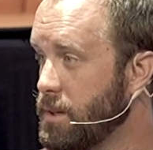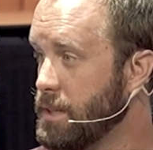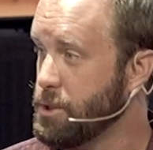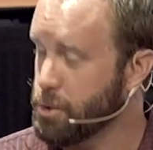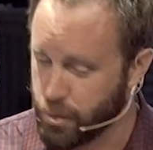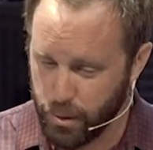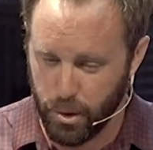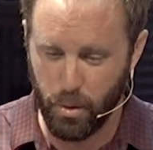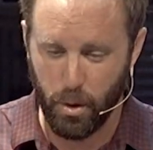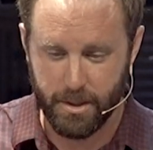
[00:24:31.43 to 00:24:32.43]
It's either
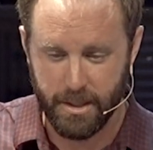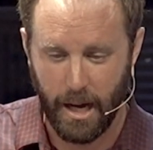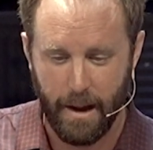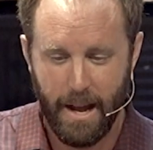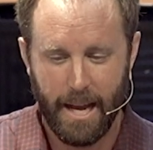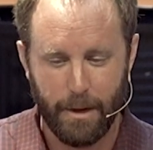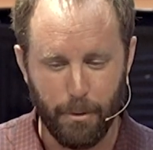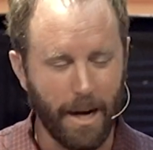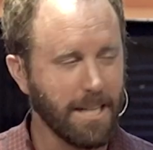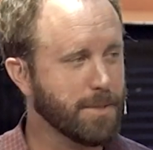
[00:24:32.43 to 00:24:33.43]
true or it's not. It
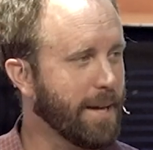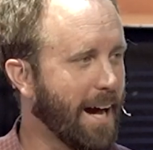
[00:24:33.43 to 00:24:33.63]
reminds me,